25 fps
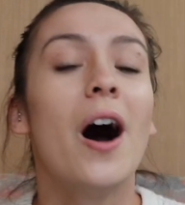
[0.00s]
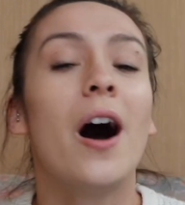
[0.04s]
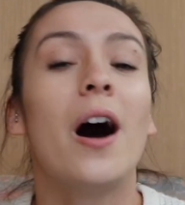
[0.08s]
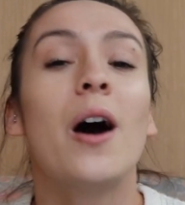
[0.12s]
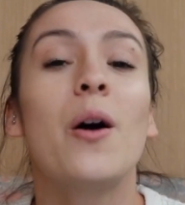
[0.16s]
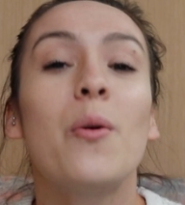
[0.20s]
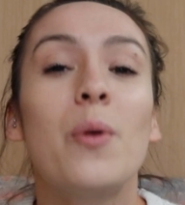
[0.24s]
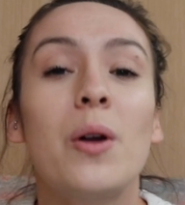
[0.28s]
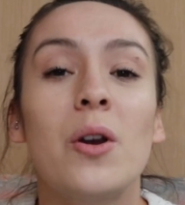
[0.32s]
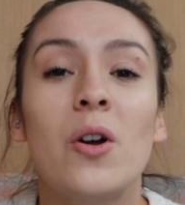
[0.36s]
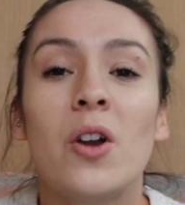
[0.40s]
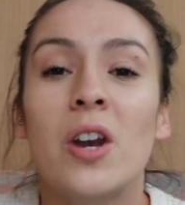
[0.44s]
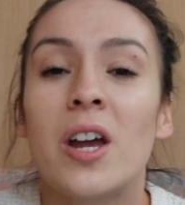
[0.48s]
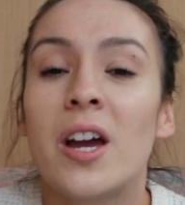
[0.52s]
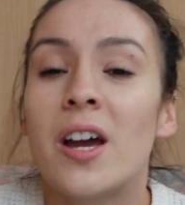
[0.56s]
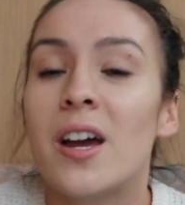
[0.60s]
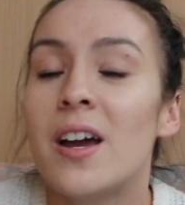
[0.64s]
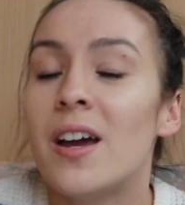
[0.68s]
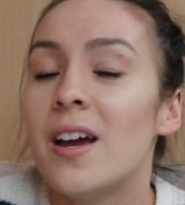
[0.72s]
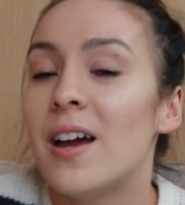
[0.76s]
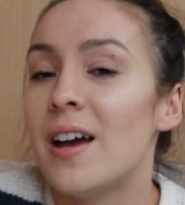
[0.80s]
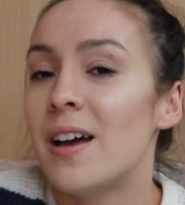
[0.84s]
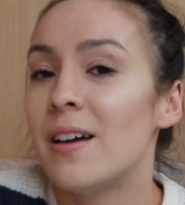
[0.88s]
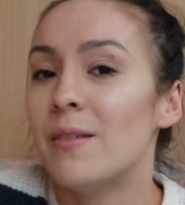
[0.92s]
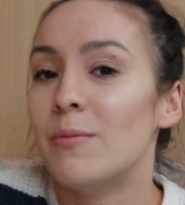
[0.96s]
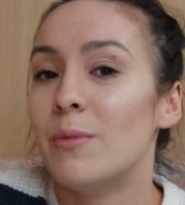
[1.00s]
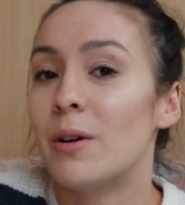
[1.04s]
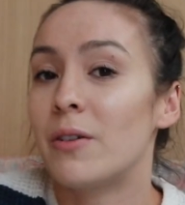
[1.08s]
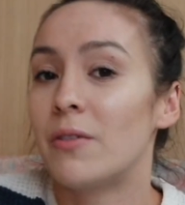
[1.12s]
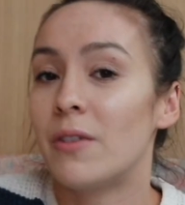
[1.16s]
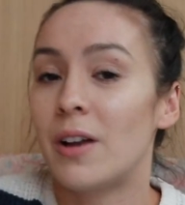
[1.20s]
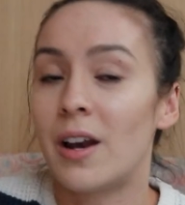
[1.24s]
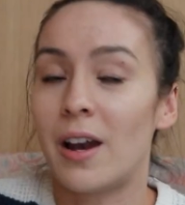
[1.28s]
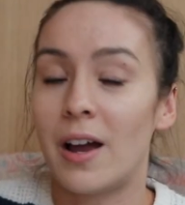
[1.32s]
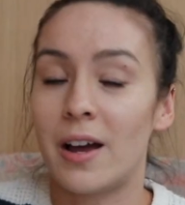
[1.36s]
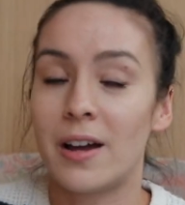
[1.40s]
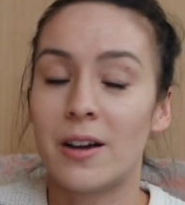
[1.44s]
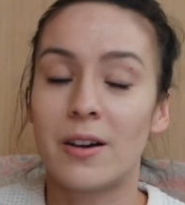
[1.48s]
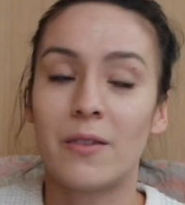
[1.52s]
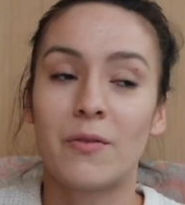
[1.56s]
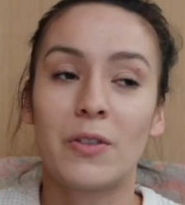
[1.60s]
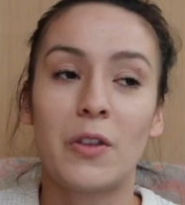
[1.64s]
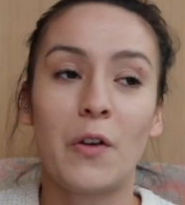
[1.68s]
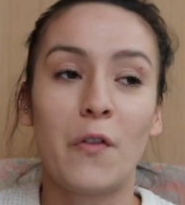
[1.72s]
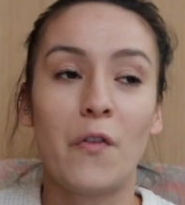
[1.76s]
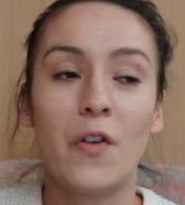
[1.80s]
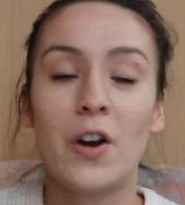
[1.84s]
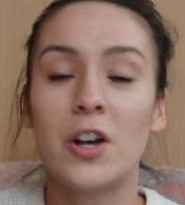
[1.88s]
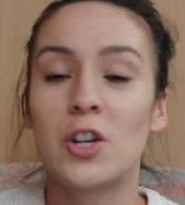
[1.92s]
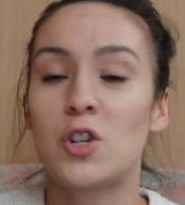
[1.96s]
I went on it, and
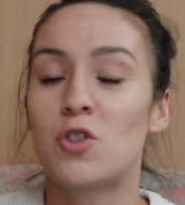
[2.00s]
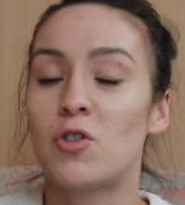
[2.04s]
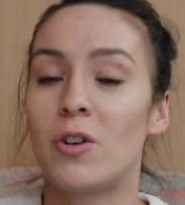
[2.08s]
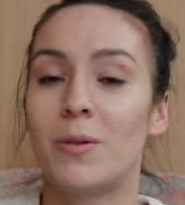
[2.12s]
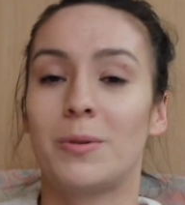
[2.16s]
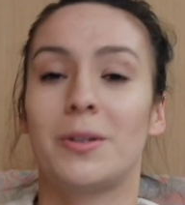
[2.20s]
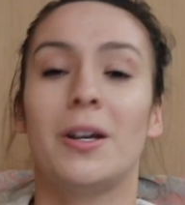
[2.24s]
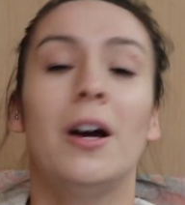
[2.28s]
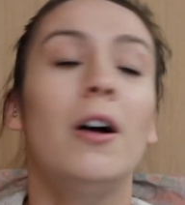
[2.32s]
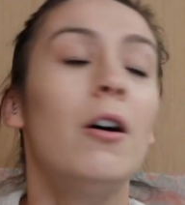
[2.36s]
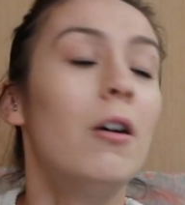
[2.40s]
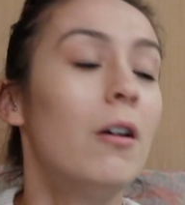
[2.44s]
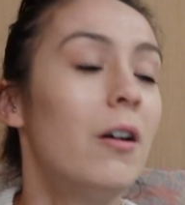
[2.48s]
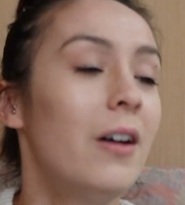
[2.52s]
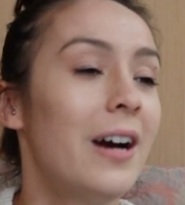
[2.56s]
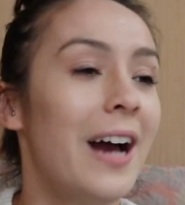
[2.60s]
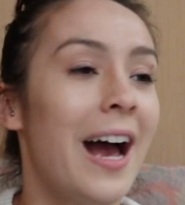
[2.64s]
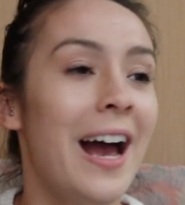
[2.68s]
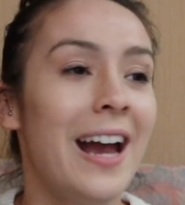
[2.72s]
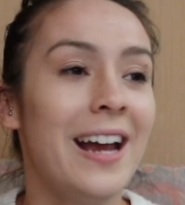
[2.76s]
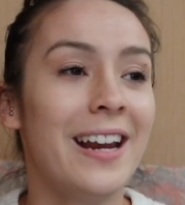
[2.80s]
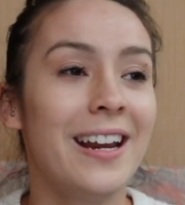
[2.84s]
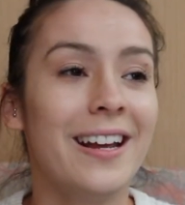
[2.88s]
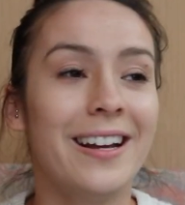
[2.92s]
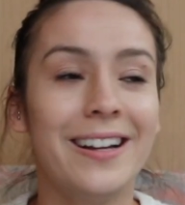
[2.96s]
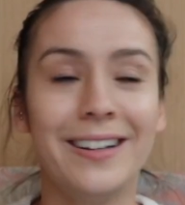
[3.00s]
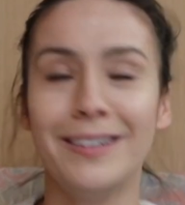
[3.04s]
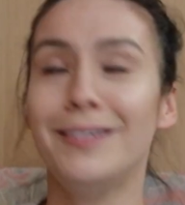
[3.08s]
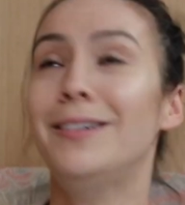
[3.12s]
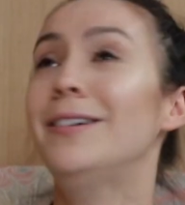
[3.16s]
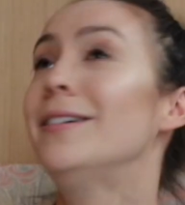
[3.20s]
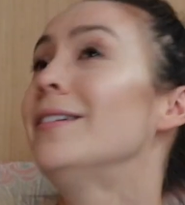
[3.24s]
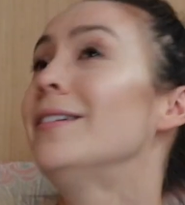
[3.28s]
the first drop was like, oh, I hate it,